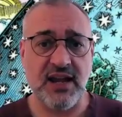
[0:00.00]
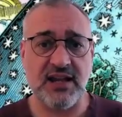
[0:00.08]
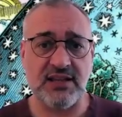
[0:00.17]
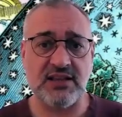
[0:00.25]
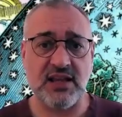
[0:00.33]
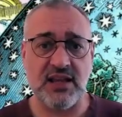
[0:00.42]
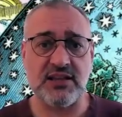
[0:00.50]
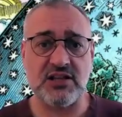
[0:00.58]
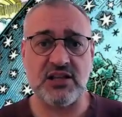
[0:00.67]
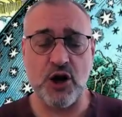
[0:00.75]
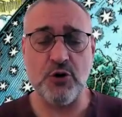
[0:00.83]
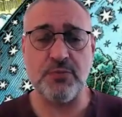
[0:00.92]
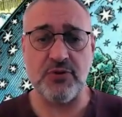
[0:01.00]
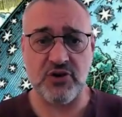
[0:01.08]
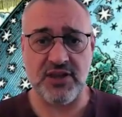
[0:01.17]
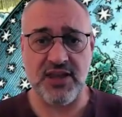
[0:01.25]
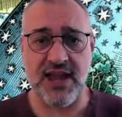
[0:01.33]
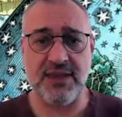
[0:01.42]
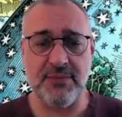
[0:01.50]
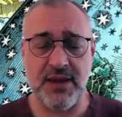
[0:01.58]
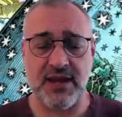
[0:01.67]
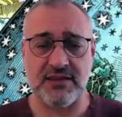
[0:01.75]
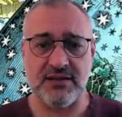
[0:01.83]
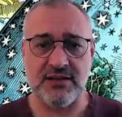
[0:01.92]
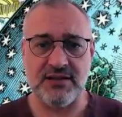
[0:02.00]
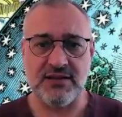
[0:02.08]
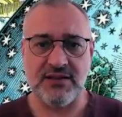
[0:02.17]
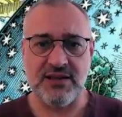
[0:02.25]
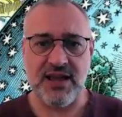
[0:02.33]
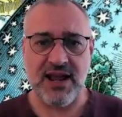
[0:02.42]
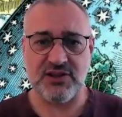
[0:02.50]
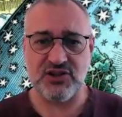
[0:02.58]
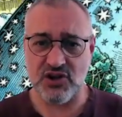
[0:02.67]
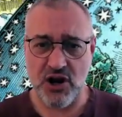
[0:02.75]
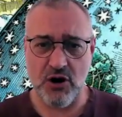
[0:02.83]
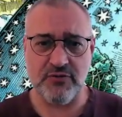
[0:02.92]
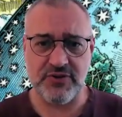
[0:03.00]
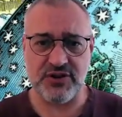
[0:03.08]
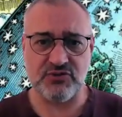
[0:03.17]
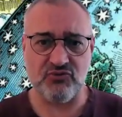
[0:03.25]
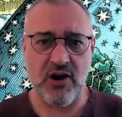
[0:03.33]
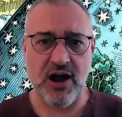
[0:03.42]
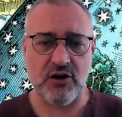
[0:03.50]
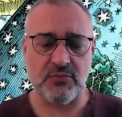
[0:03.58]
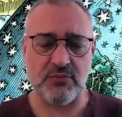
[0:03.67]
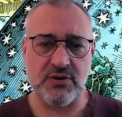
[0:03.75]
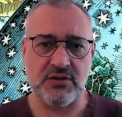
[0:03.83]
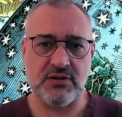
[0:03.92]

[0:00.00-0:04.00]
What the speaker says: interloper that came in and took over this realm.